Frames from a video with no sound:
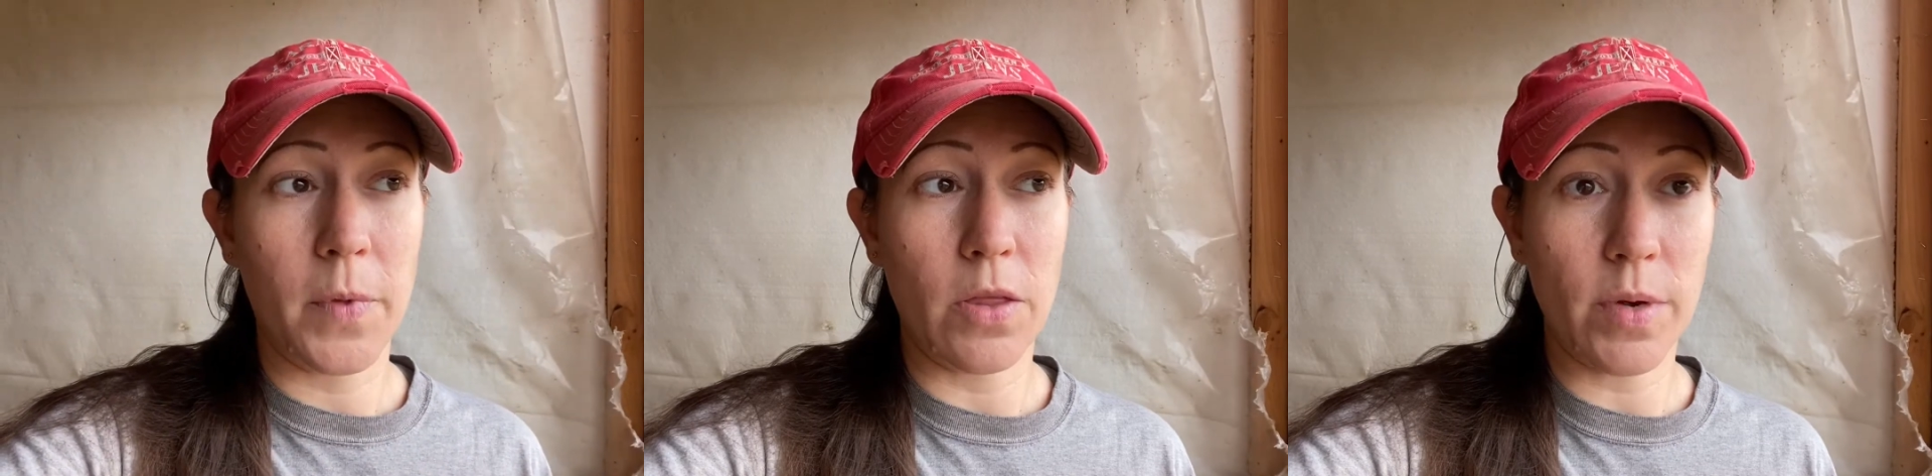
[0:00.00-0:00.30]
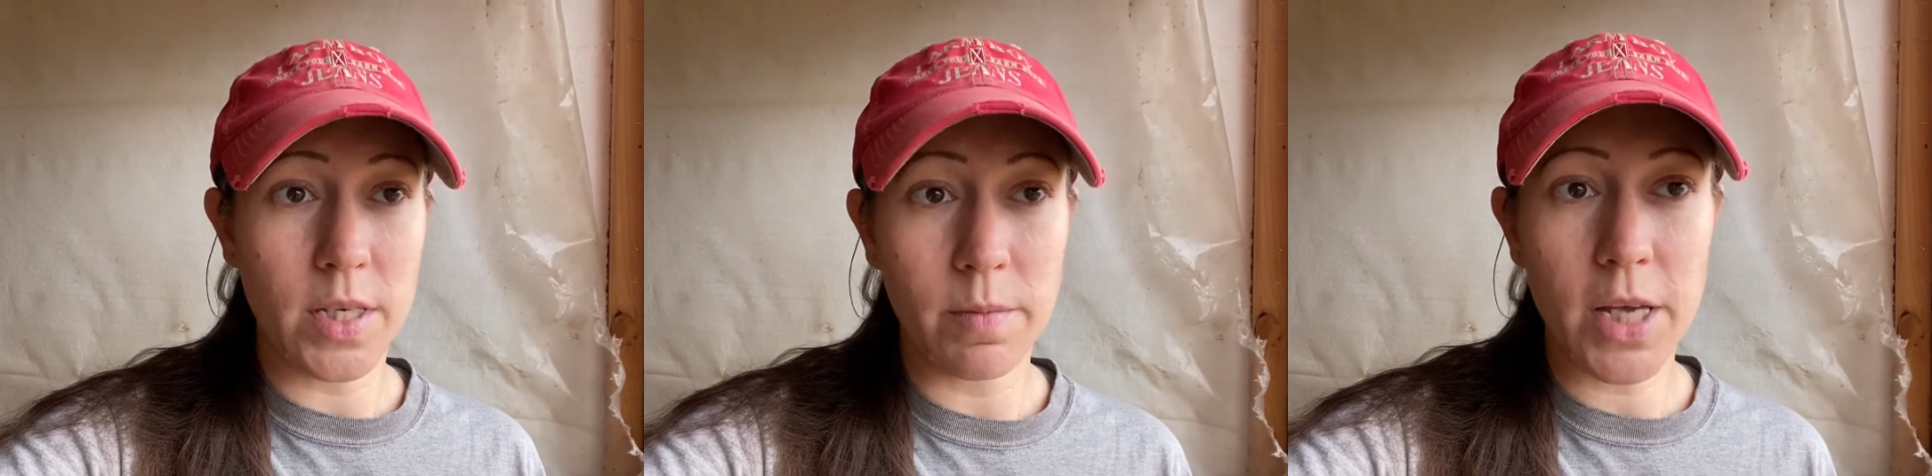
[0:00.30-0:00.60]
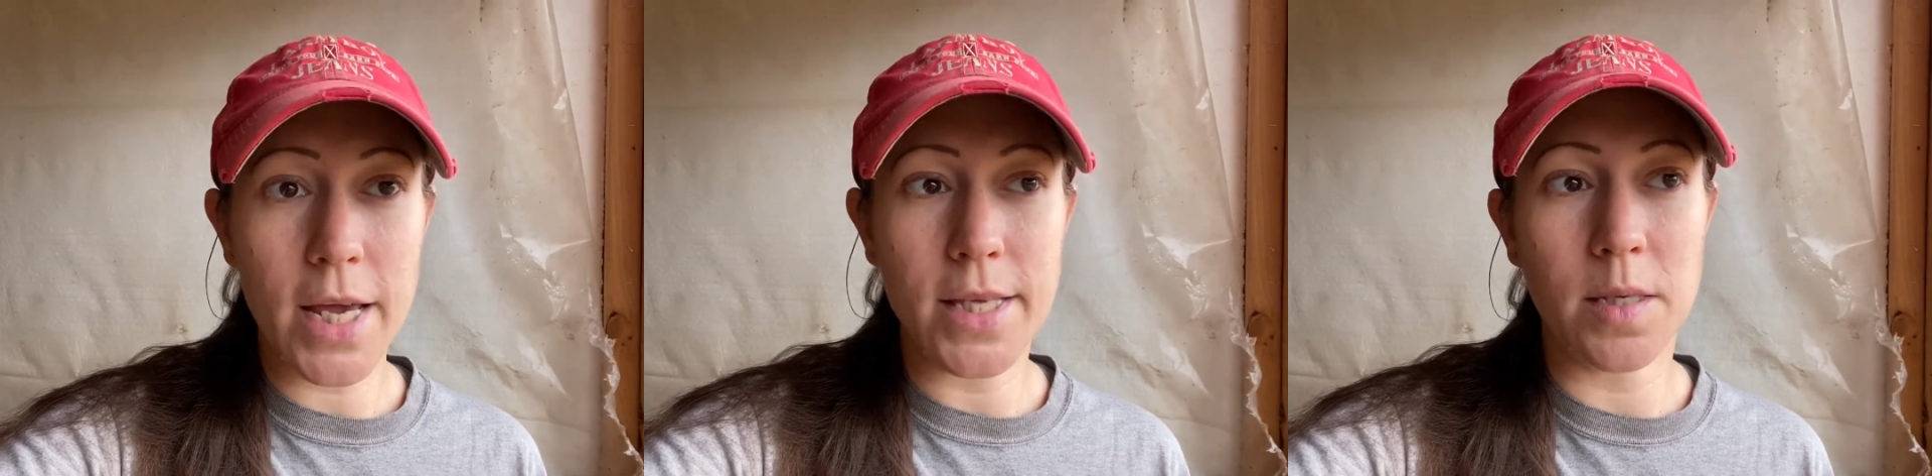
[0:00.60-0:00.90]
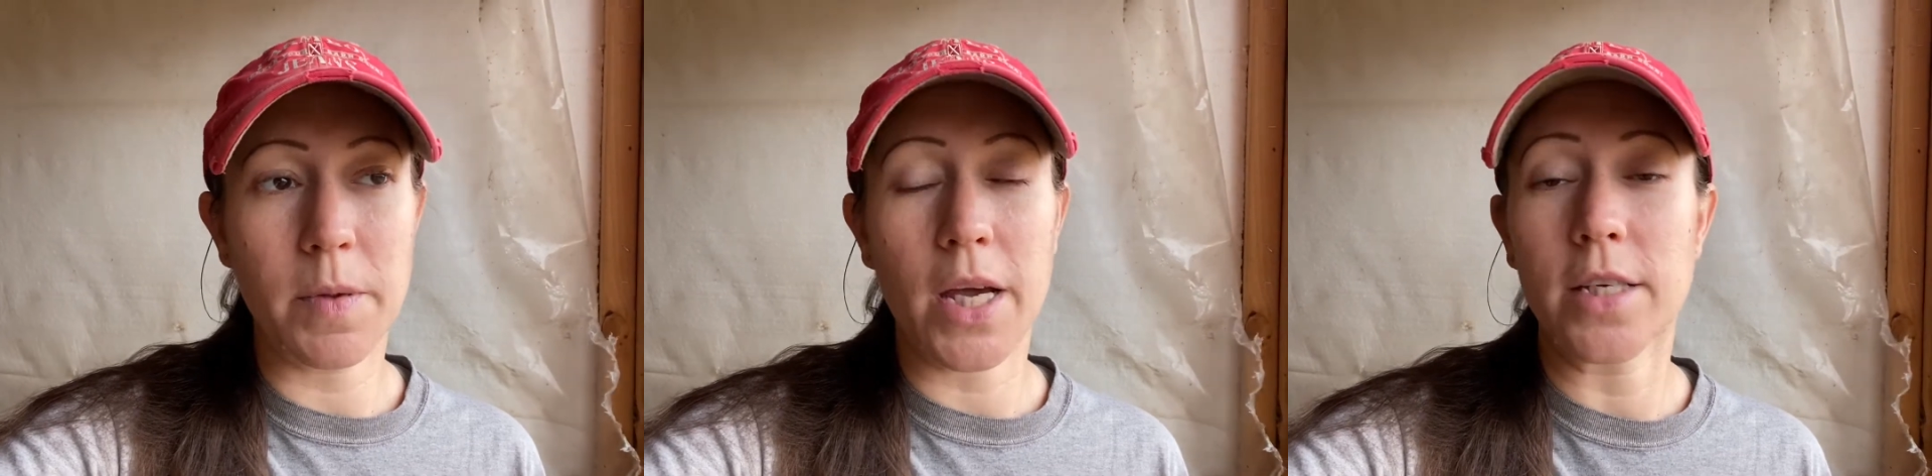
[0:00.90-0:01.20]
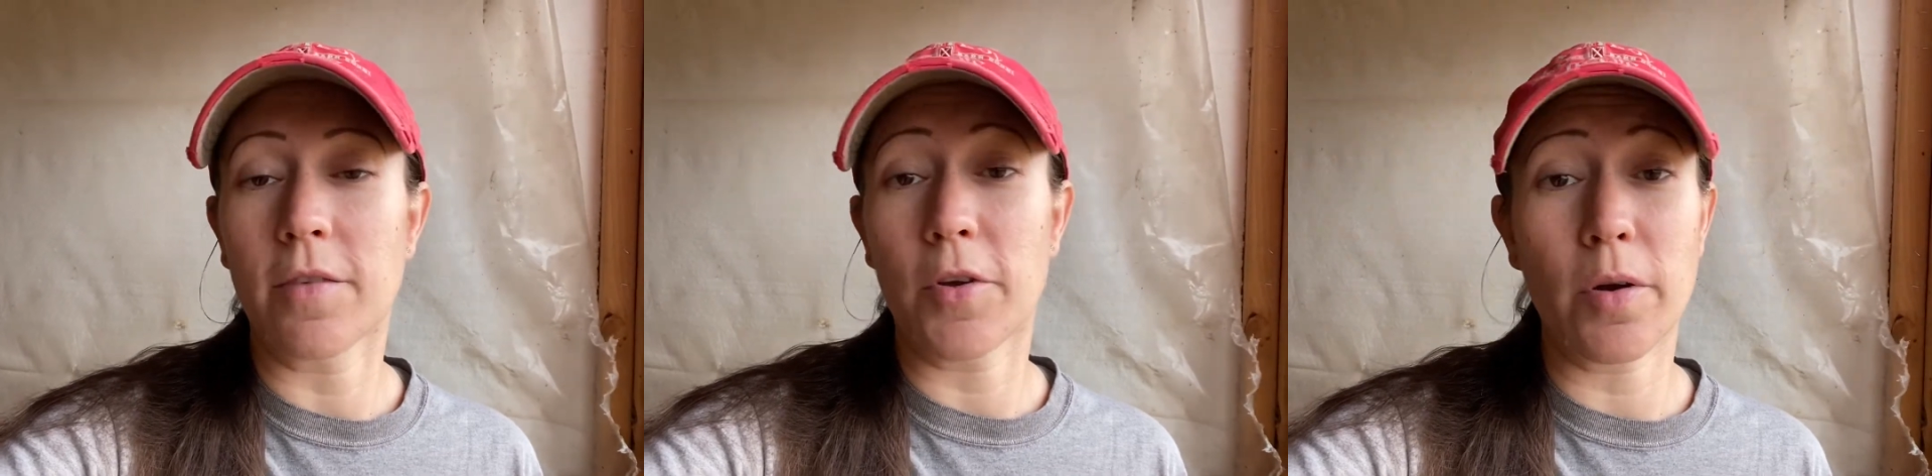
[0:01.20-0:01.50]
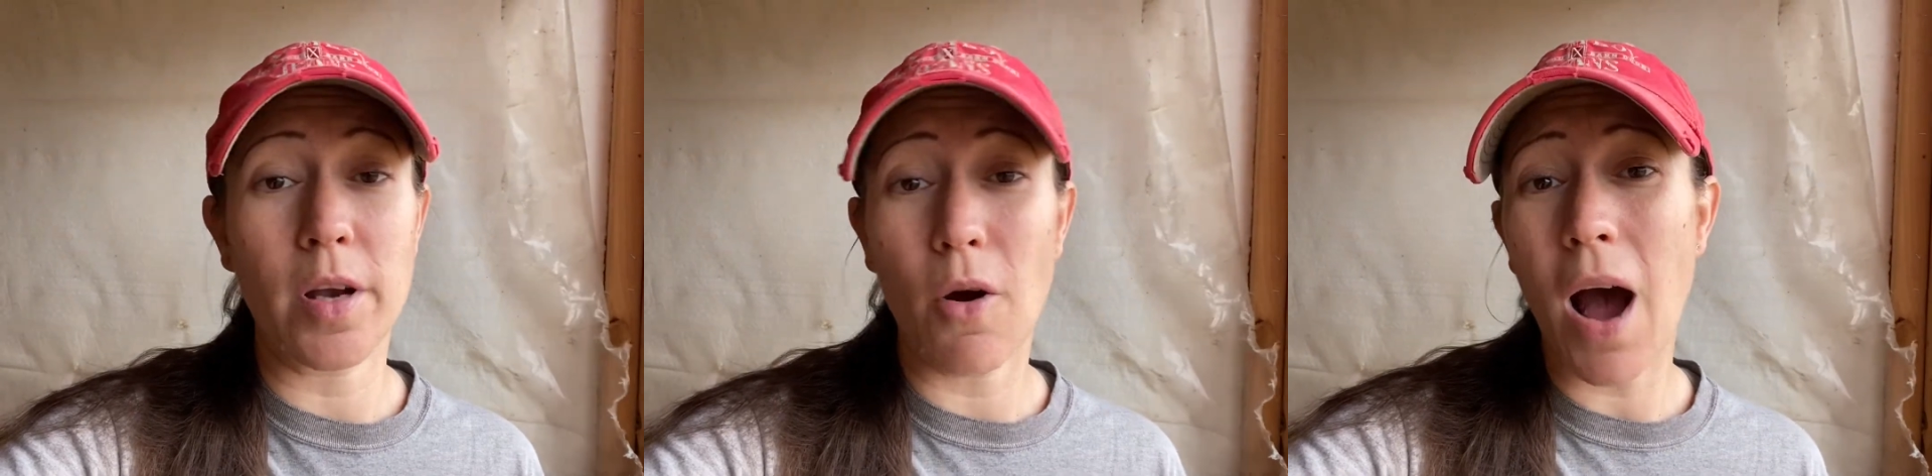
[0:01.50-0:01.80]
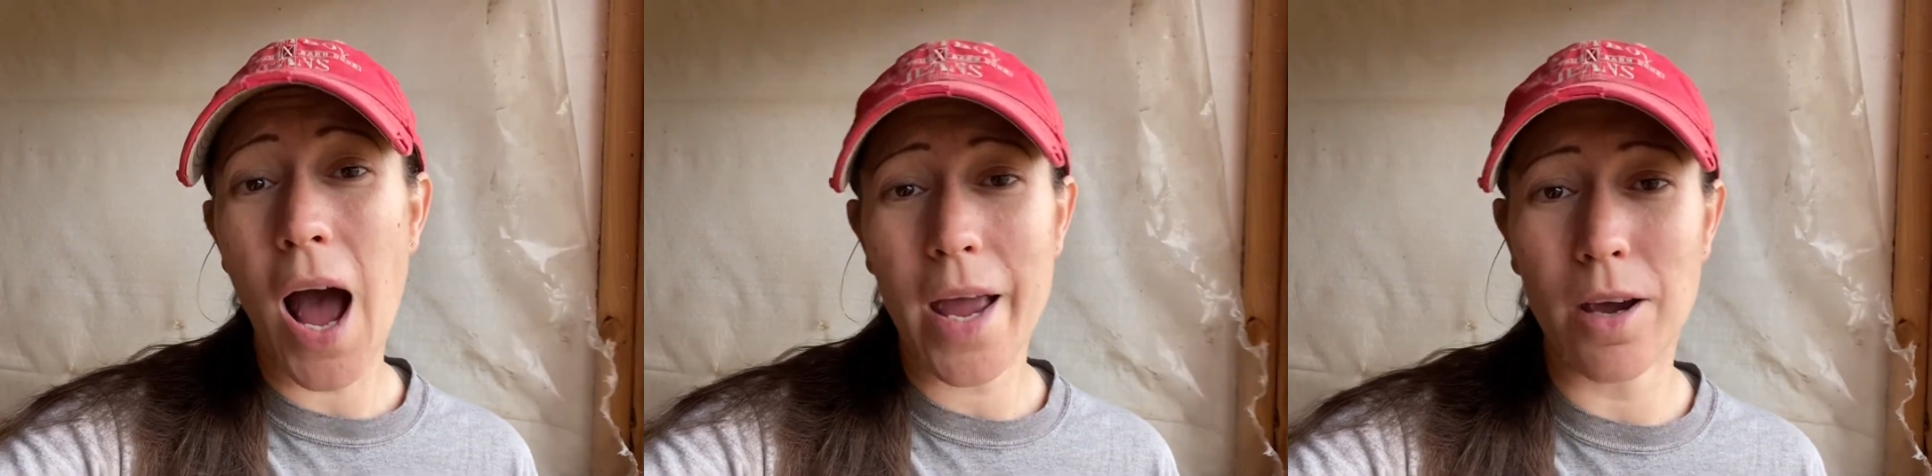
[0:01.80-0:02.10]
And the reason I'm saying this is because if you're in
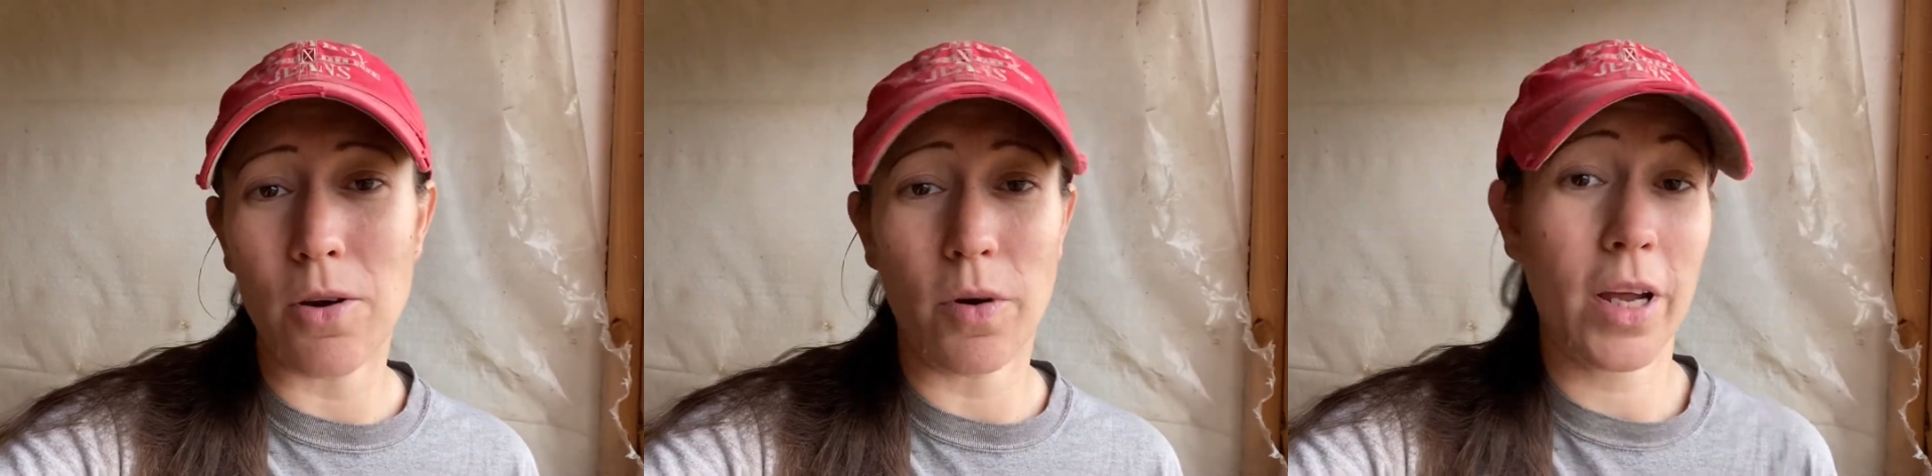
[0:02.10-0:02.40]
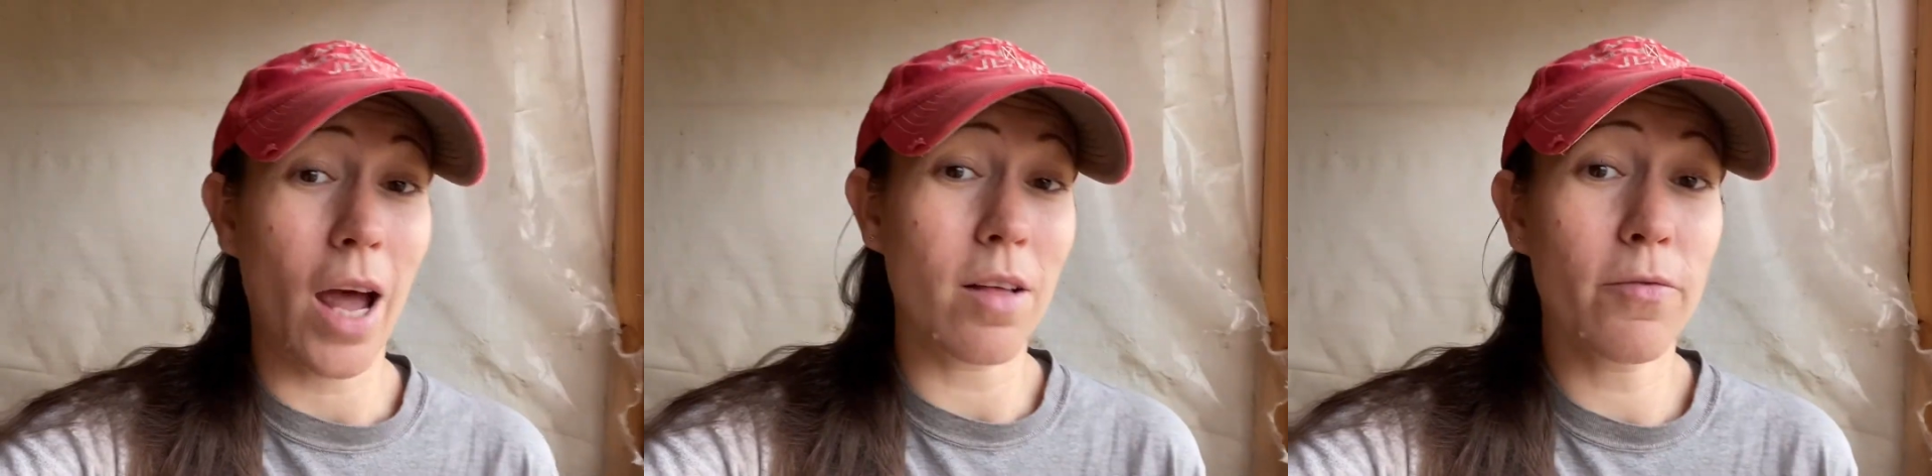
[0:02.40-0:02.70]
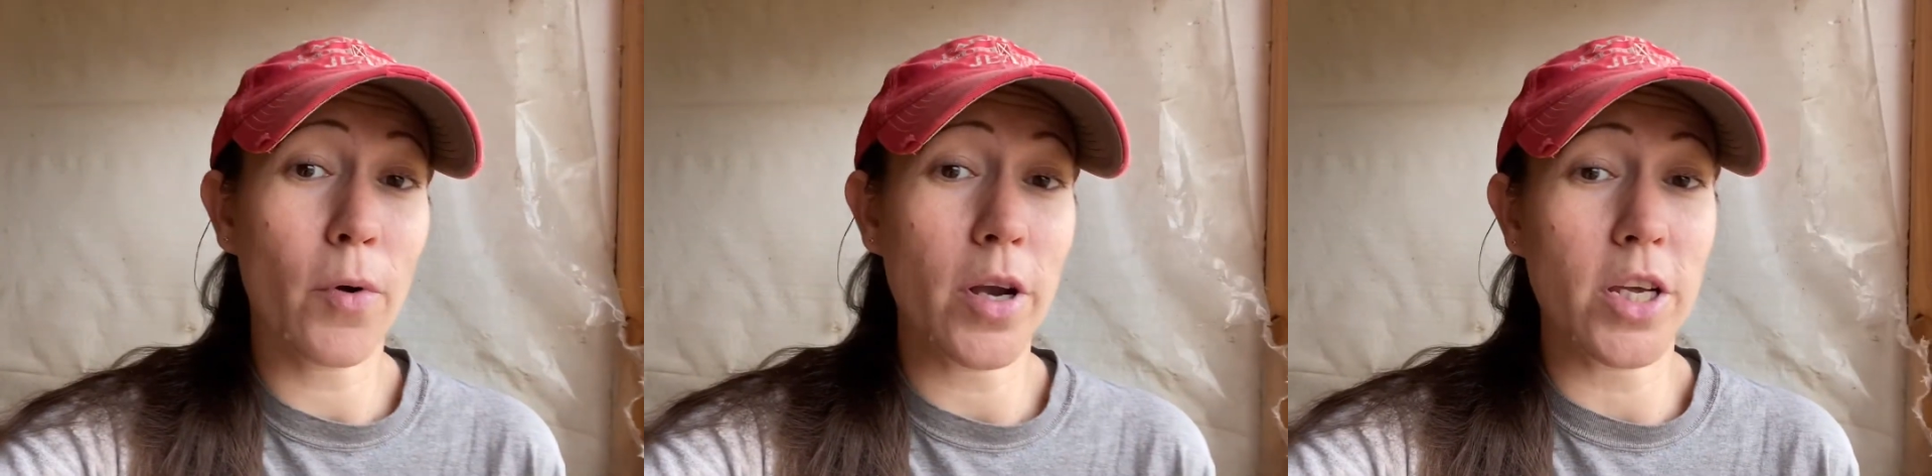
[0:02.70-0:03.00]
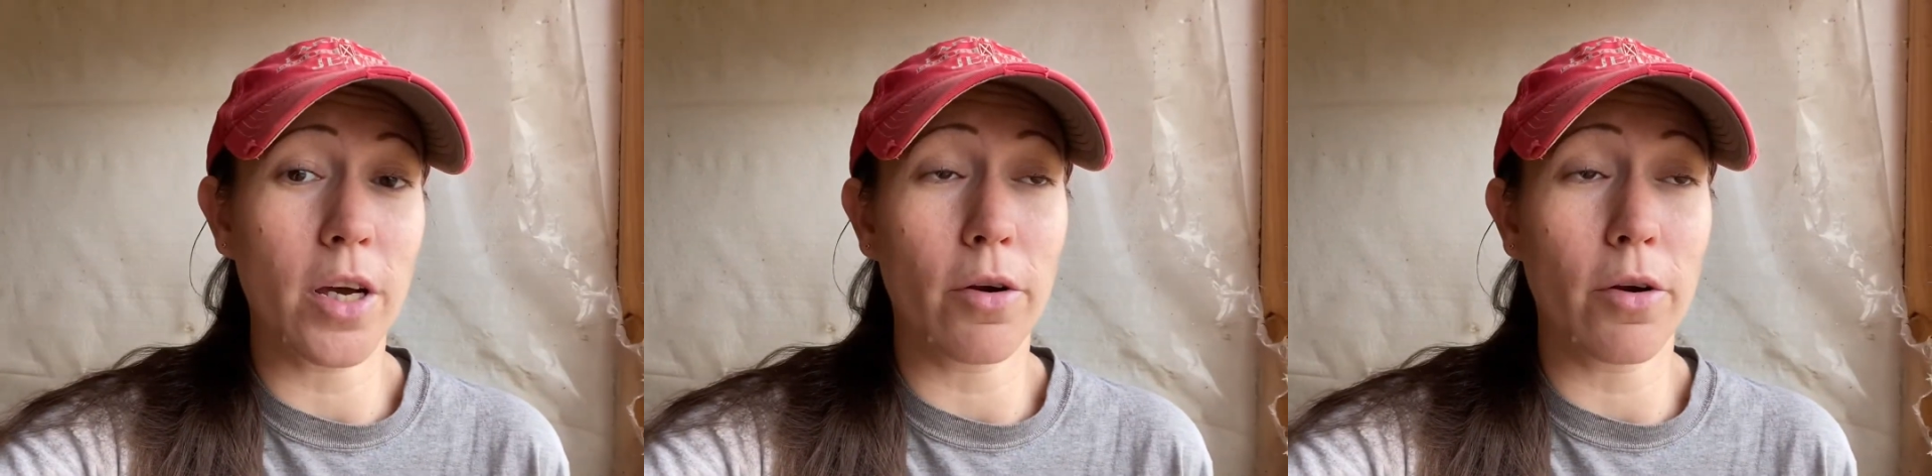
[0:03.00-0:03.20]
Ohio or California,